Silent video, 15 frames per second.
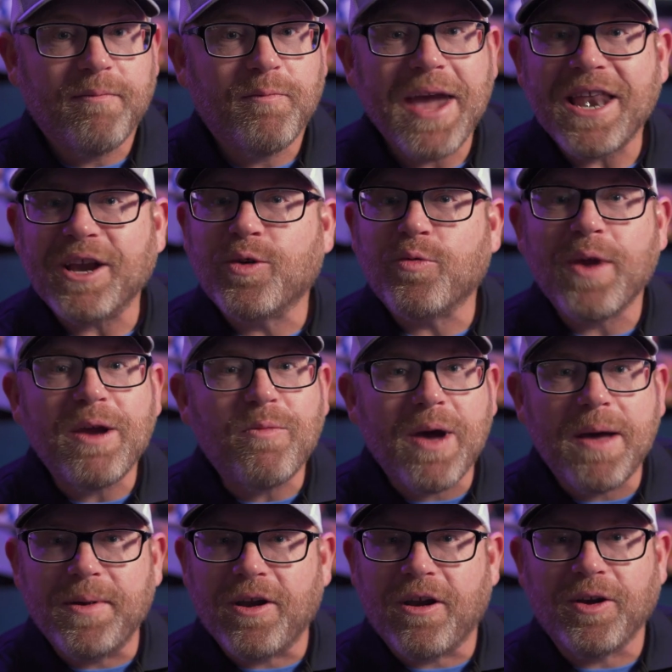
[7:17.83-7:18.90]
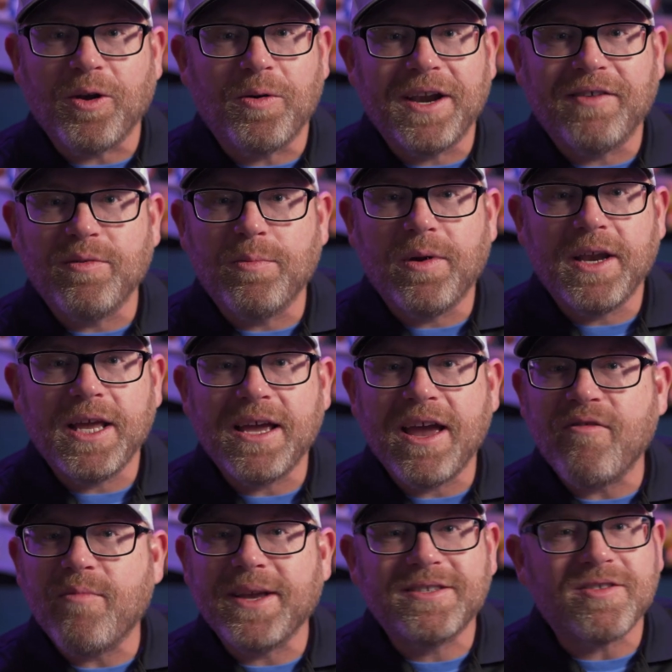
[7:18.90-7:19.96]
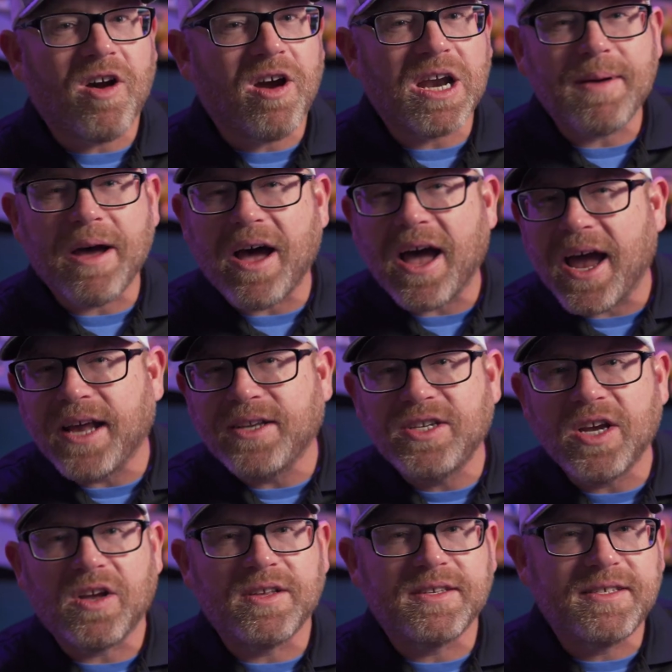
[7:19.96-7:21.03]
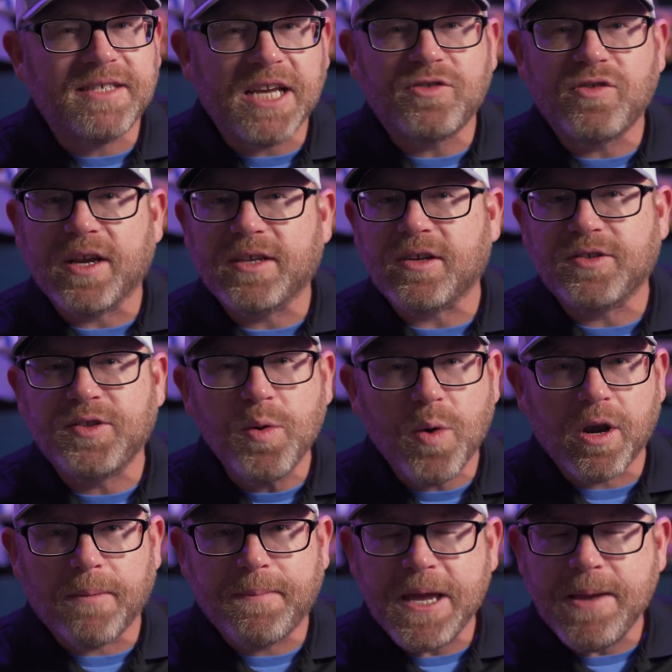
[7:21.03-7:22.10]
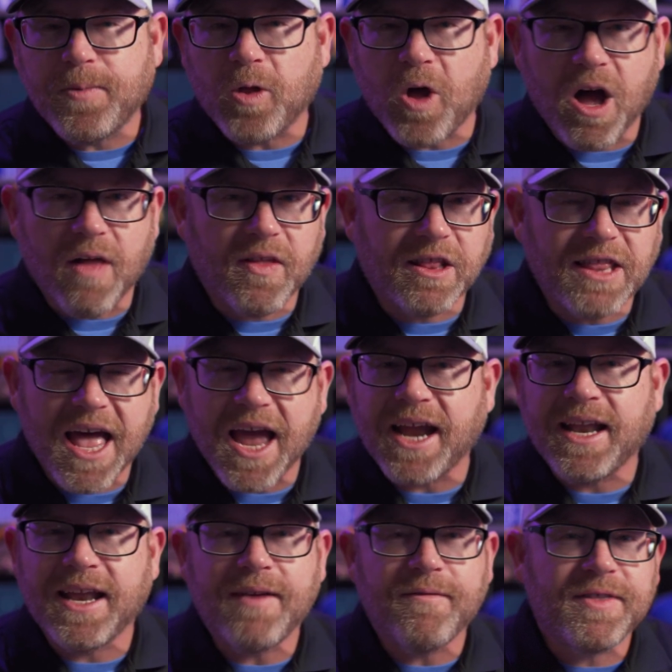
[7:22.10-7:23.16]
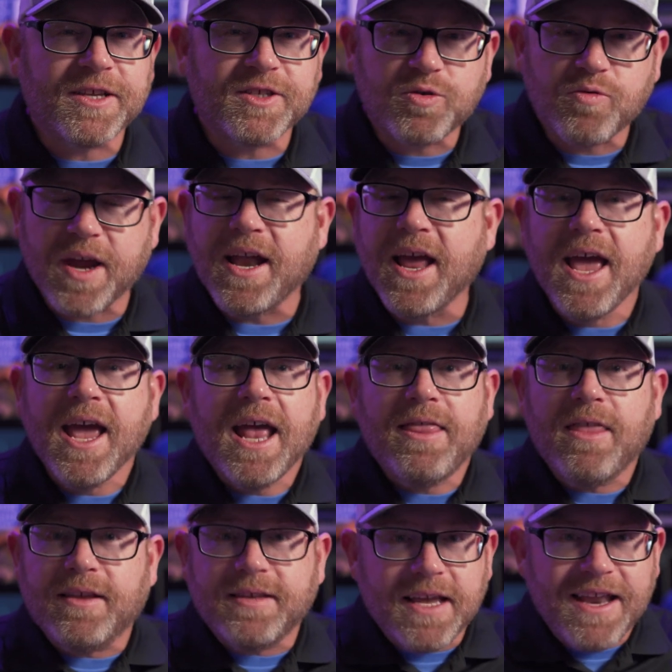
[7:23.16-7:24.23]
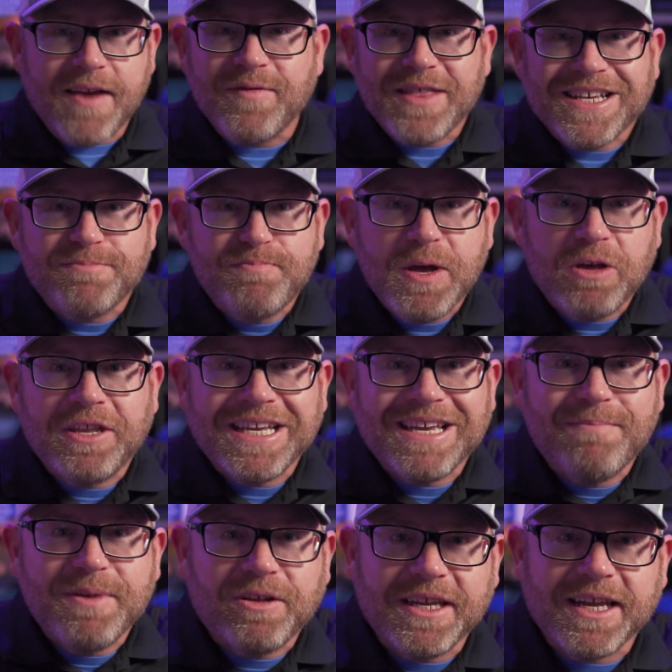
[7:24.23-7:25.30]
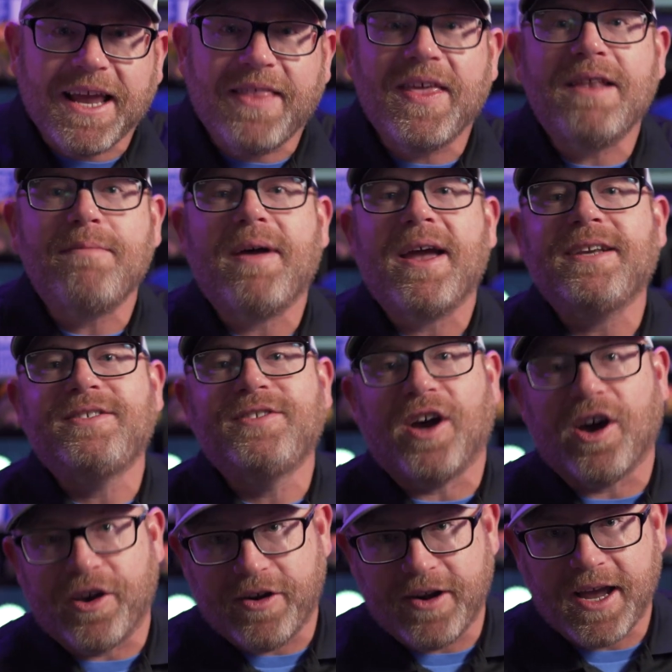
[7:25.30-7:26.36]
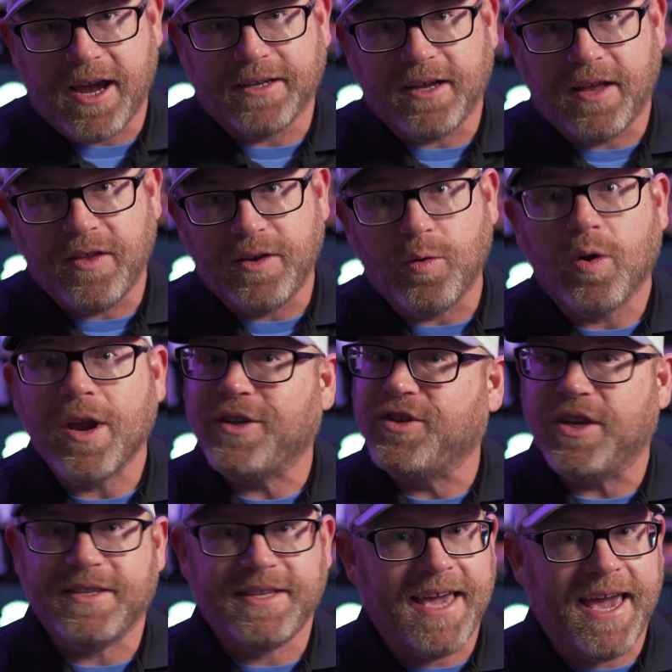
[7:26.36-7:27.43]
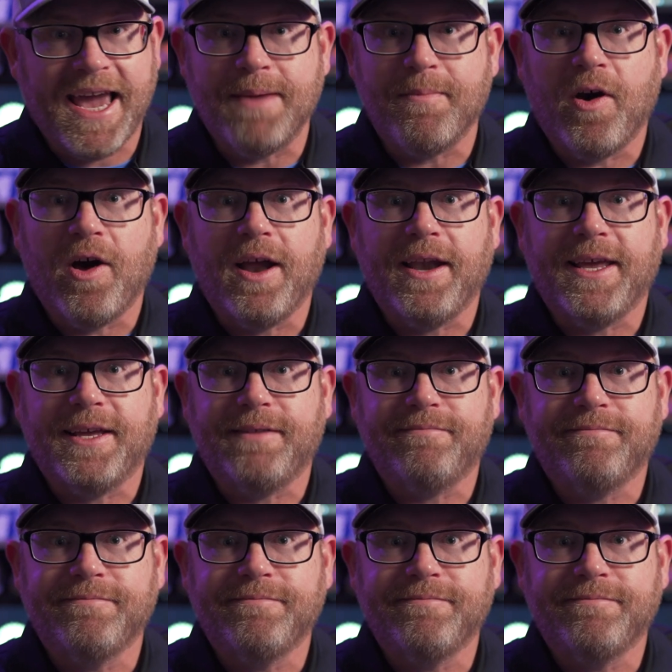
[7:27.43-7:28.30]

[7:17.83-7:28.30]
We had a great webinar going, everybody. Everybody's talking about IGEL and Citrix. There's 200 people on the line, and everything's great, and everything's building and building. And then my daughter knocked on the door and just came on in.